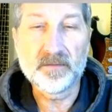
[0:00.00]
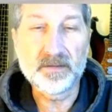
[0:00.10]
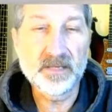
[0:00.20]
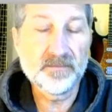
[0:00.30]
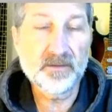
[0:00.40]

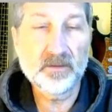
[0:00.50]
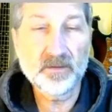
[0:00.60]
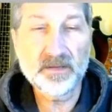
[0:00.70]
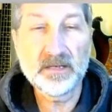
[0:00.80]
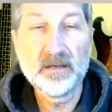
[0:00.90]

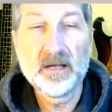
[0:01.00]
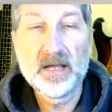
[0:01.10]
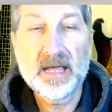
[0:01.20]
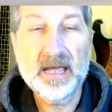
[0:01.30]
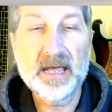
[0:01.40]
difficulty
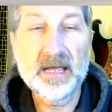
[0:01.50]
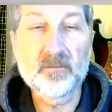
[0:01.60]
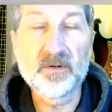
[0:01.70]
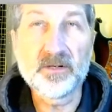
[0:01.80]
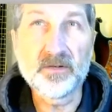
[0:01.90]
and
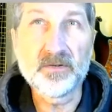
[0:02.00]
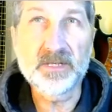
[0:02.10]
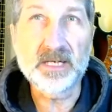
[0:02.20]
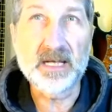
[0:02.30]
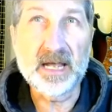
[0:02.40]

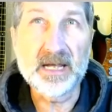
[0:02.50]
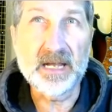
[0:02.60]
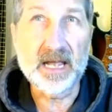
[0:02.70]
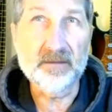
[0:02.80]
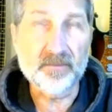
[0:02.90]
reducing
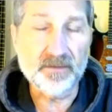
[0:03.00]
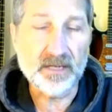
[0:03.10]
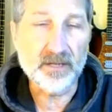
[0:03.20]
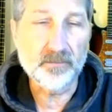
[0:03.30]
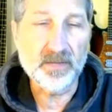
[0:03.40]
any effort that
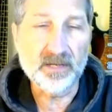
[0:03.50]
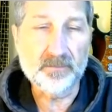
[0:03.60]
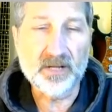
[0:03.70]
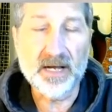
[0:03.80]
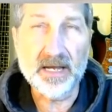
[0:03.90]
you'd be
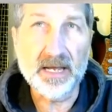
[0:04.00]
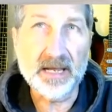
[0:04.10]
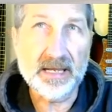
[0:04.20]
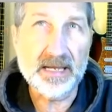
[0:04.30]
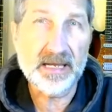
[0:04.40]
applying
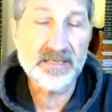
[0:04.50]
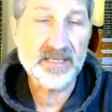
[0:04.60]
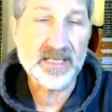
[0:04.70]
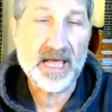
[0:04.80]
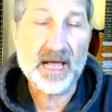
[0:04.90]

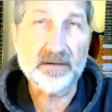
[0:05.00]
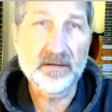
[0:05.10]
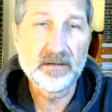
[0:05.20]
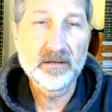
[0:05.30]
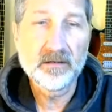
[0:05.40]
against that
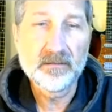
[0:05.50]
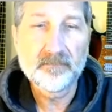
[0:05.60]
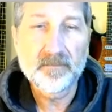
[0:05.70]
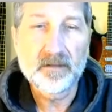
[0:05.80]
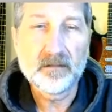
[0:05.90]

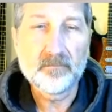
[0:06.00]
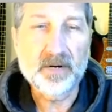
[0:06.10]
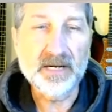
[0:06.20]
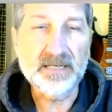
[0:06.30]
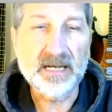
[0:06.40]

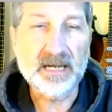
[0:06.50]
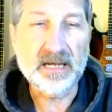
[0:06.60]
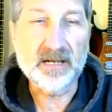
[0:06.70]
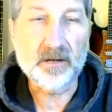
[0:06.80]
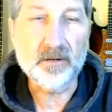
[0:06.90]
by taking
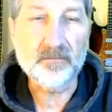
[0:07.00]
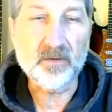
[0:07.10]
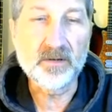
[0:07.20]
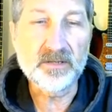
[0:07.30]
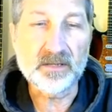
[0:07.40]
it out of
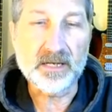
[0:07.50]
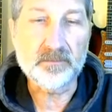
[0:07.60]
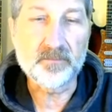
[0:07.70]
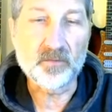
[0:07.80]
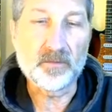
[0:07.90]
your
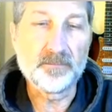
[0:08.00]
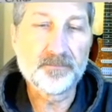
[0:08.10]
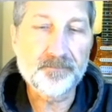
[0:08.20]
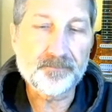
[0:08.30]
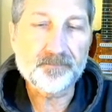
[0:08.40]
intellect pool.
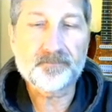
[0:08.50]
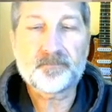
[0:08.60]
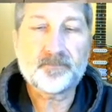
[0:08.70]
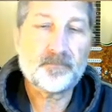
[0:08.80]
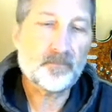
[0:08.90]

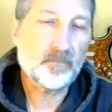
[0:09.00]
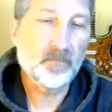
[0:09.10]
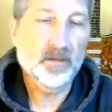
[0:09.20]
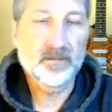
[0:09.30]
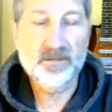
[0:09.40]

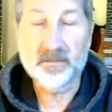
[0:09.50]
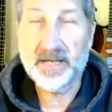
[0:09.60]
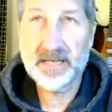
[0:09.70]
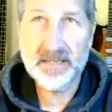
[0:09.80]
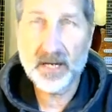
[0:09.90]
So
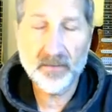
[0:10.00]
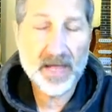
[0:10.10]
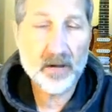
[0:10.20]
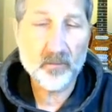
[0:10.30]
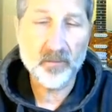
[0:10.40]
that's how
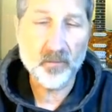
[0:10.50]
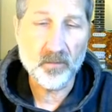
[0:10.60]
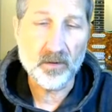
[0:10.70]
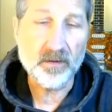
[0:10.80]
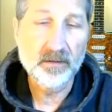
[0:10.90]
that would work.